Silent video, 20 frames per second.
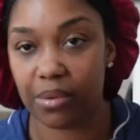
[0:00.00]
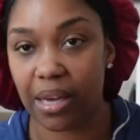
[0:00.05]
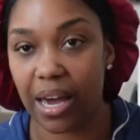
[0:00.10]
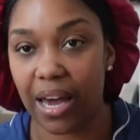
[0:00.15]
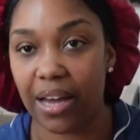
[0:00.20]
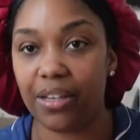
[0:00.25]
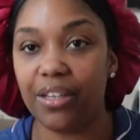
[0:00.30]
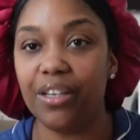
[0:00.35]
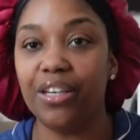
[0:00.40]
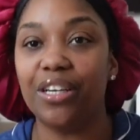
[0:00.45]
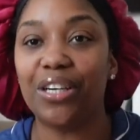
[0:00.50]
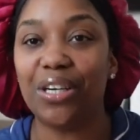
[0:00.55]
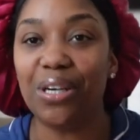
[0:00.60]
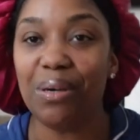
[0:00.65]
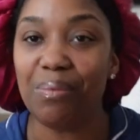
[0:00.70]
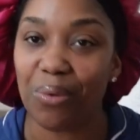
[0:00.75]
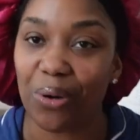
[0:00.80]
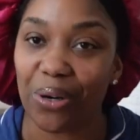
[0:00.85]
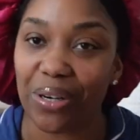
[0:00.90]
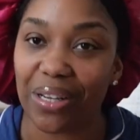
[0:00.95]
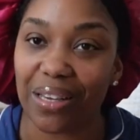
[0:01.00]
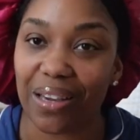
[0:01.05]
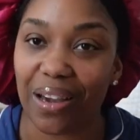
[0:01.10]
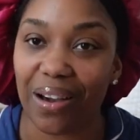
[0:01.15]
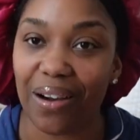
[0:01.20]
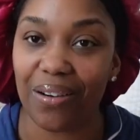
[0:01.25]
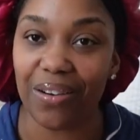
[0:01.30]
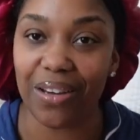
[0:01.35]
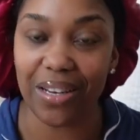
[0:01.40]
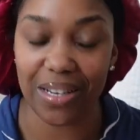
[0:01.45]
Kinda. Good morning,
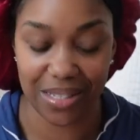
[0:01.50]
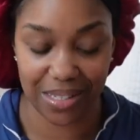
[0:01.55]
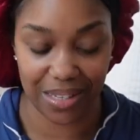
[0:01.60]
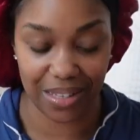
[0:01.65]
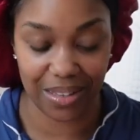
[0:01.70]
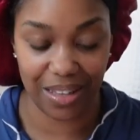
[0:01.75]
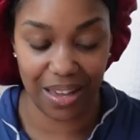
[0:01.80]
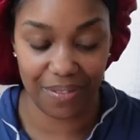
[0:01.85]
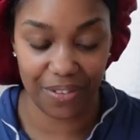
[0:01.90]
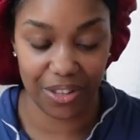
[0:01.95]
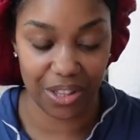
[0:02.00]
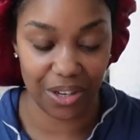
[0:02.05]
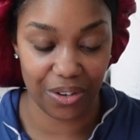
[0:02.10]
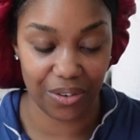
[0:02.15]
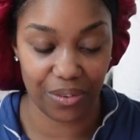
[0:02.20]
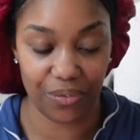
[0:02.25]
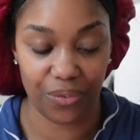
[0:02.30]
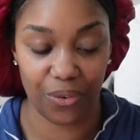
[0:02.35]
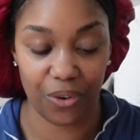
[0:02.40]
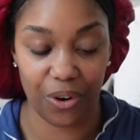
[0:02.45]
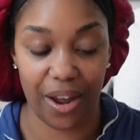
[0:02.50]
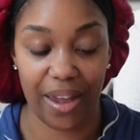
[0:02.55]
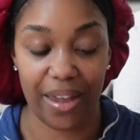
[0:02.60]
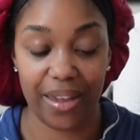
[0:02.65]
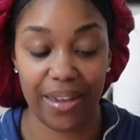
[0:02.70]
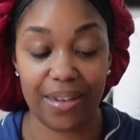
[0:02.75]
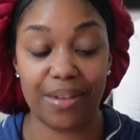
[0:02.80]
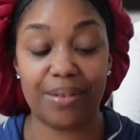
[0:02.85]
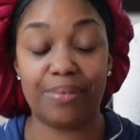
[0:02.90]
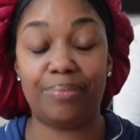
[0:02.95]
y'all. It is 11:34
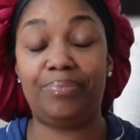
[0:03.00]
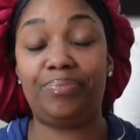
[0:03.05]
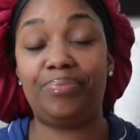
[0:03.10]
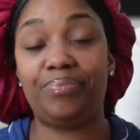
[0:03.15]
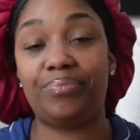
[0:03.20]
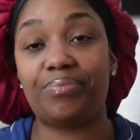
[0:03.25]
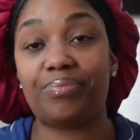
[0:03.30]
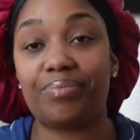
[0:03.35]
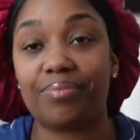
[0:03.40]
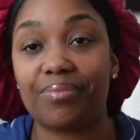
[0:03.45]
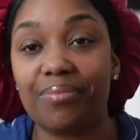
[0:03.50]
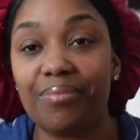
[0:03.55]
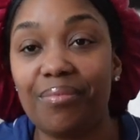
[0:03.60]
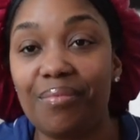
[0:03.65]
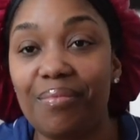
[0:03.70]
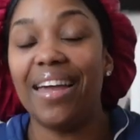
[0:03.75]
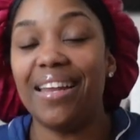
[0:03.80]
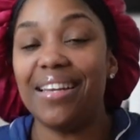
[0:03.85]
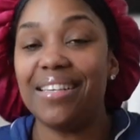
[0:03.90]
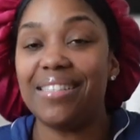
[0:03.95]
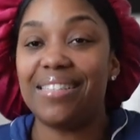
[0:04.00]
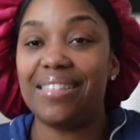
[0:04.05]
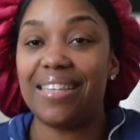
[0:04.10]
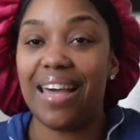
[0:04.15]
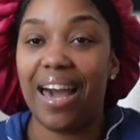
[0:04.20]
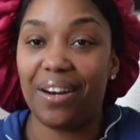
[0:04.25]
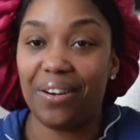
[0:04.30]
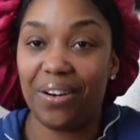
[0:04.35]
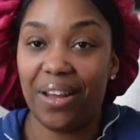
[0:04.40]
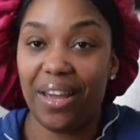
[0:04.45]
a.m. It is
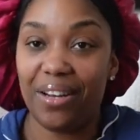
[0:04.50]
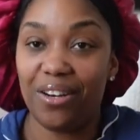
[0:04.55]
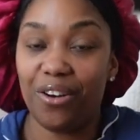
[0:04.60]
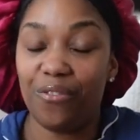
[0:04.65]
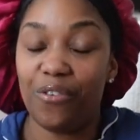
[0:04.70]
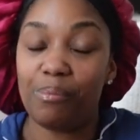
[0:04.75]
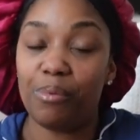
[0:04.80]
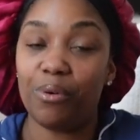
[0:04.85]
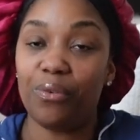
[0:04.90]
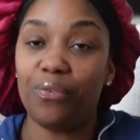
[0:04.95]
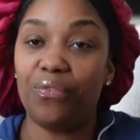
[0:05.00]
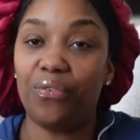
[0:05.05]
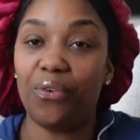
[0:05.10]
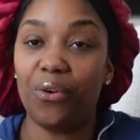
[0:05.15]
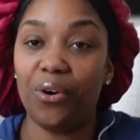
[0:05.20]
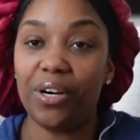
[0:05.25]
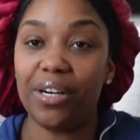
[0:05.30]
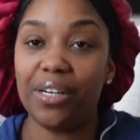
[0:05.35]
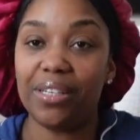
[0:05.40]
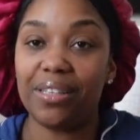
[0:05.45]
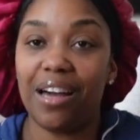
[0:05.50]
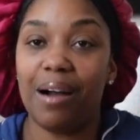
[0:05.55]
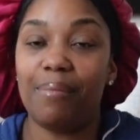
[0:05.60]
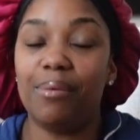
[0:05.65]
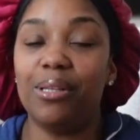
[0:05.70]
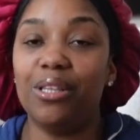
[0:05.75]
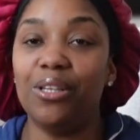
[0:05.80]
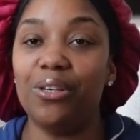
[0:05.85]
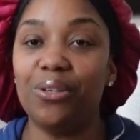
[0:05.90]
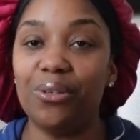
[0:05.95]
Saturday, November 4th. I'm
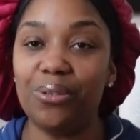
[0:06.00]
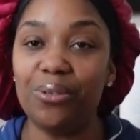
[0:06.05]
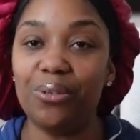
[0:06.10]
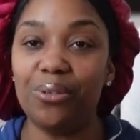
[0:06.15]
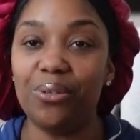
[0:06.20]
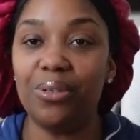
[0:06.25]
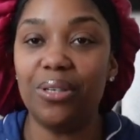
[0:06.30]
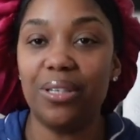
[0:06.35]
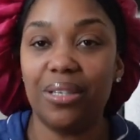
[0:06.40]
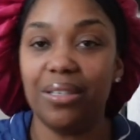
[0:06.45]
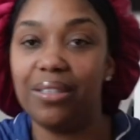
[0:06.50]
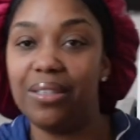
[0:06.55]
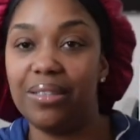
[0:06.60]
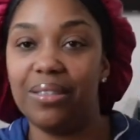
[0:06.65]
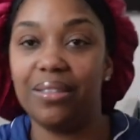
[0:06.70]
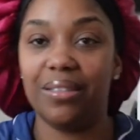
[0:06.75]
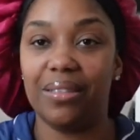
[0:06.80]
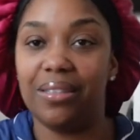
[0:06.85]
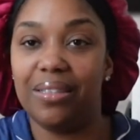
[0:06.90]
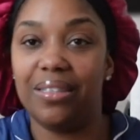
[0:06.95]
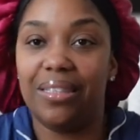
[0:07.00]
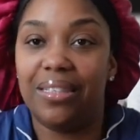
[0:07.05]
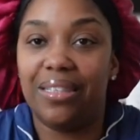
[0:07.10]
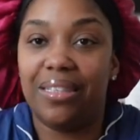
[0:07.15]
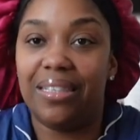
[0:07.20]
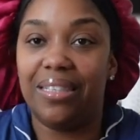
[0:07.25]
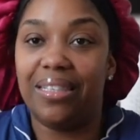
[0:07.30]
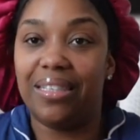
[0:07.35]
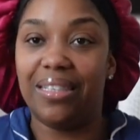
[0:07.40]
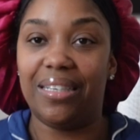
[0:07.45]
a little
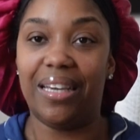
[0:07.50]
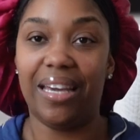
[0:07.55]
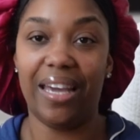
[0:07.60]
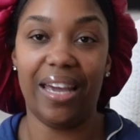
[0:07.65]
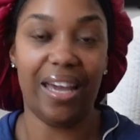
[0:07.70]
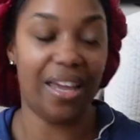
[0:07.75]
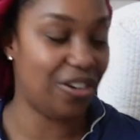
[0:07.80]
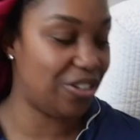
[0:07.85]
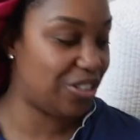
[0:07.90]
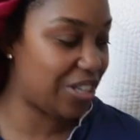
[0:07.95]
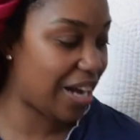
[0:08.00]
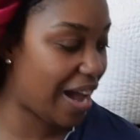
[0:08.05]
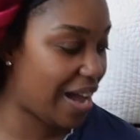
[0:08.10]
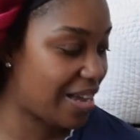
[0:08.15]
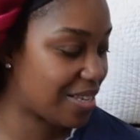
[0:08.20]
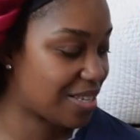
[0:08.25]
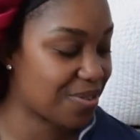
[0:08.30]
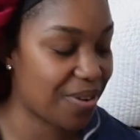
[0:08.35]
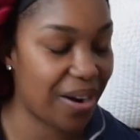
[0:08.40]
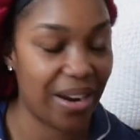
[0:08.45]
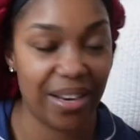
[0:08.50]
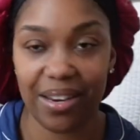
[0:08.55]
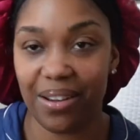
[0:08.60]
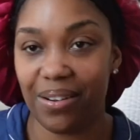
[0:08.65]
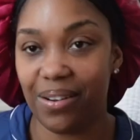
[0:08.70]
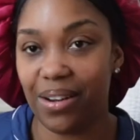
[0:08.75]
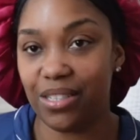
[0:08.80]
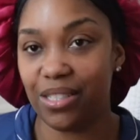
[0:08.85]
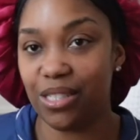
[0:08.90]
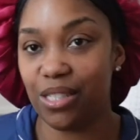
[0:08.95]
energized right
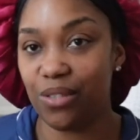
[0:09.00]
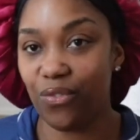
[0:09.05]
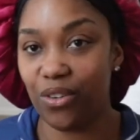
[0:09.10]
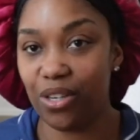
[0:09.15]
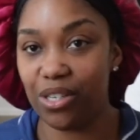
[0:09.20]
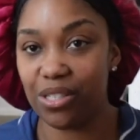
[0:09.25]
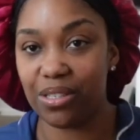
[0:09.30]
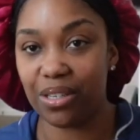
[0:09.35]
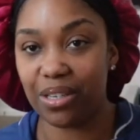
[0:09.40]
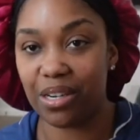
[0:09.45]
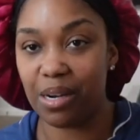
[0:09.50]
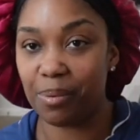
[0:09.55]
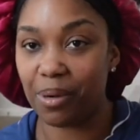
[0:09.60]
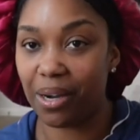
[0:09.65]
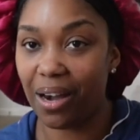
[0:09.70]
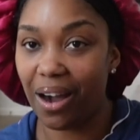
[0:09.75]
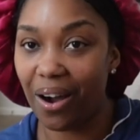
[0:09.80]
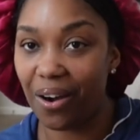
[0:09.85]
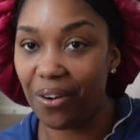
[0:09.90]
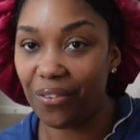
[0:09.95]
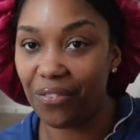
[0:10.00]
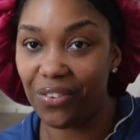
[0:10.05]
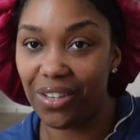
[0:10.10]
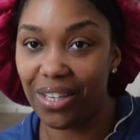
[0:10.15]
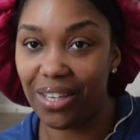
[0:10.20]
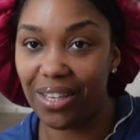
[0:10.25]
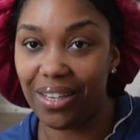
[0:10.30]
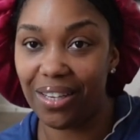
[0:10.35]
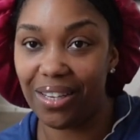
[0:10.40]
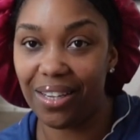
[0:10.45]
now. I just finished a cup of
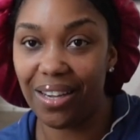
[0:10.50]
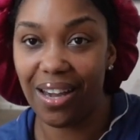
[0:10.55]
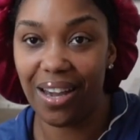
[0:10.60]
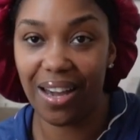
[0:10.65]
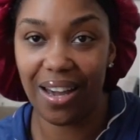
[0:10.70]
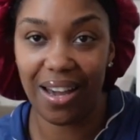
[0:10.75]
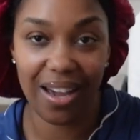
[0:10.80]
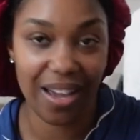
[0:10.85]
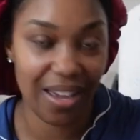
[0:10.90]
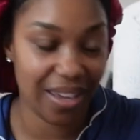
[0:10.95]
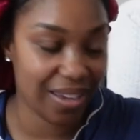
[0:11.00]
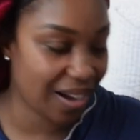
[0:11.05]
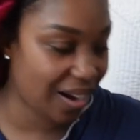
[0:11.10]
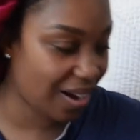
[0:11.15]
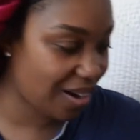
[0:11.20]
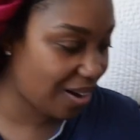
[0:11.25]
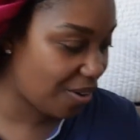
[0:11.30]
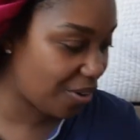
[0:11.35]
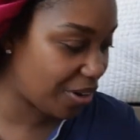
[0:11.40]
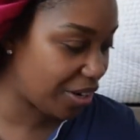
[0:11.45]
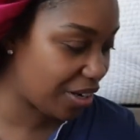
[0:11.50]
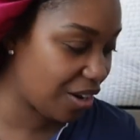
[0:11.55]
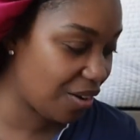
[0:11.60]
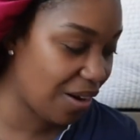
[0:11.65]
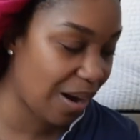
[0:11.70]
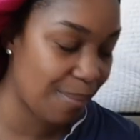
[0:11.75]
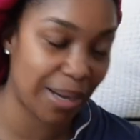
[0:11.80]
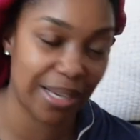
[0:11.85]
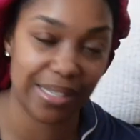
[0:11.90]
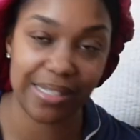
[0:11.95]
coffee. Y'all already know
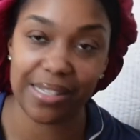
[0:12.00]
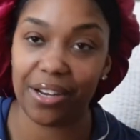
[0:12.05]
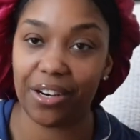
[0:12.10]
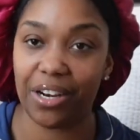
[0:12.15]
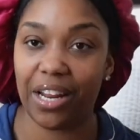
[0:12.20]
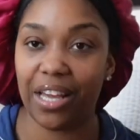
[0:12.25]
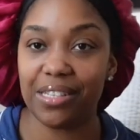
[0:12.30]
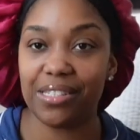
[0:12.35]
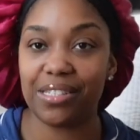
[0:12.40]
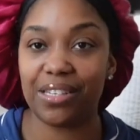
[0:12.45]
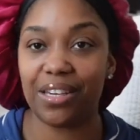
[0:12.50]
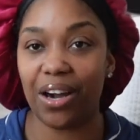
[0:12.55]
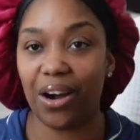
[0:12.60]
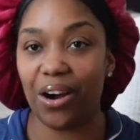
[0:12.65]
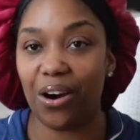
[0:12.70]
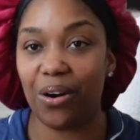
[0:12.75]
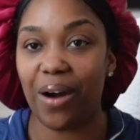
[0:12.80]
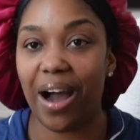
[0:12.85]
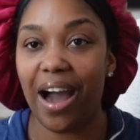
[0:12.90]
how my Saturdays go.